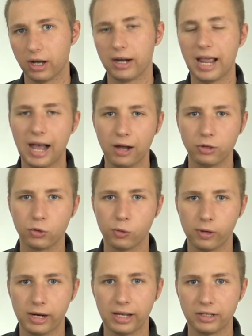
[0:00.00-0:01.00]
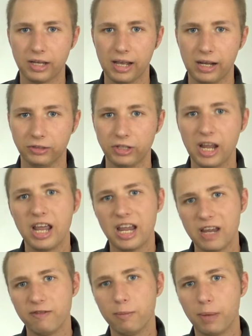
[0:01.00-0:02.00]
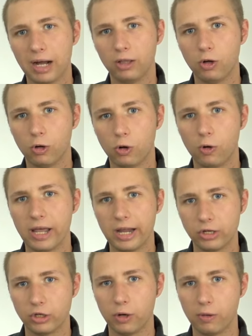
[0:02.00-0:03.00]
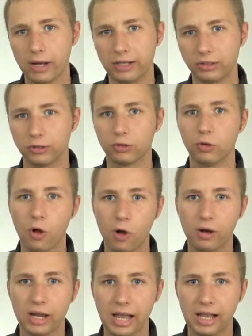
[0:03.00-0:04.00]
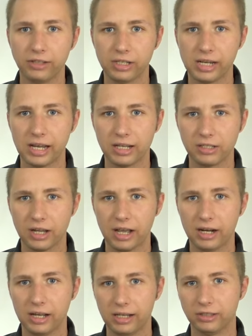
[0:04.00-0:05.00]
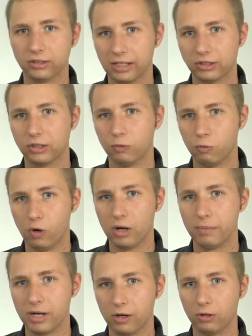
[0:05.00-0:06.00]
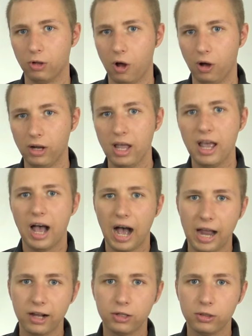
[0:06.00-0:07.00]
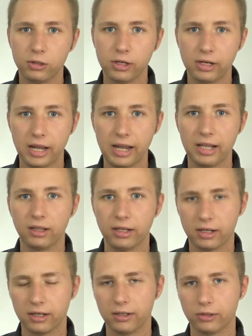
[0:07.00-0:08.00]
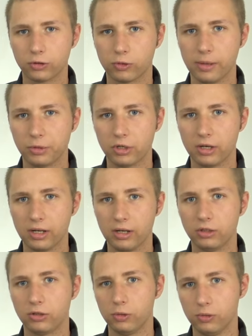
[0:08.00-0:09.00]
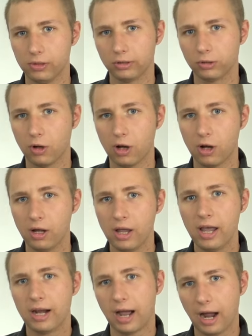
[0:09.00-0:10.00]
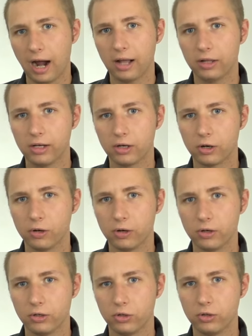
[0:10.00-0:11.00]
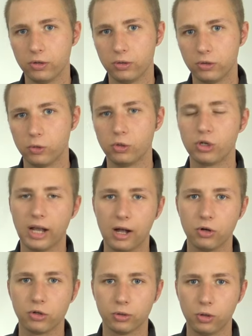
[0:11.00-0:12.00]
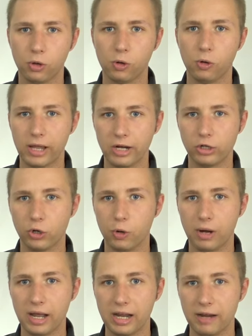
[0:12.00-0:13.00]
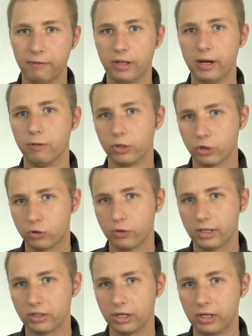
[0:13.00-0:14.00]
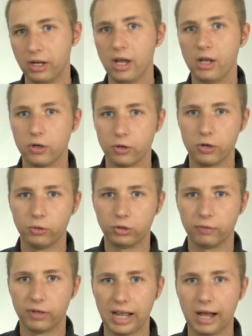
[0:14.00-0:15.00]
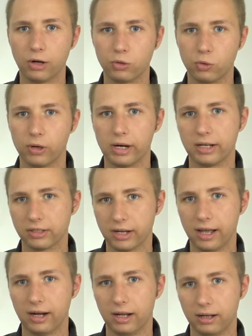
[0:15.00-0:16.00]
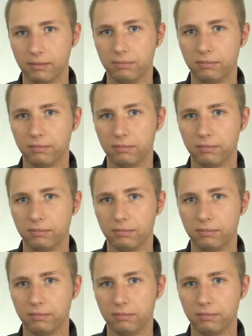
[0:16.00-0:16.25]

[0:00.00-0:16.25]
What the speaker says: on outdoor antennas, even by local HOAs, as long as the antenna is less than 1 meter long. I included a link in the description to this law, and I highly encourage you to challenge your local HOA if they're restricting your use of an outdoor antenna.